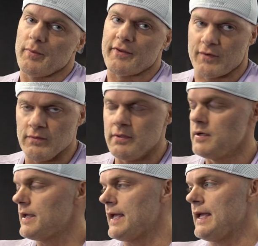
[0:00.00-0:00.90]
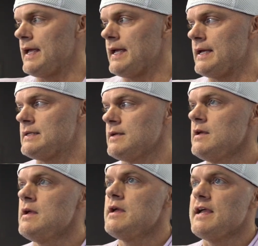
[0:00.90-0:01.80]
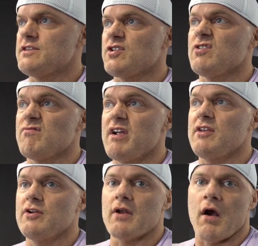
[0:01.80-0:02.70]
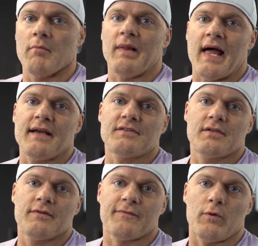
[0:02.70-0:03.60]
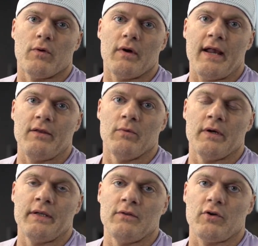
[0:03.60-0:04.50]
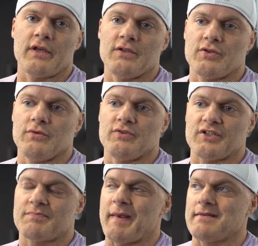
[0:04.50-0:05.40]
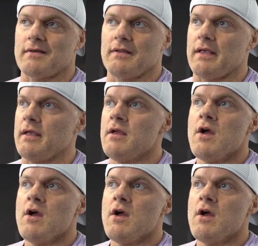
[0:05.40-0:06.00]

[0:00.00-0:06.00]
the way through. And it's a really good arm blast for anyone looking to just basically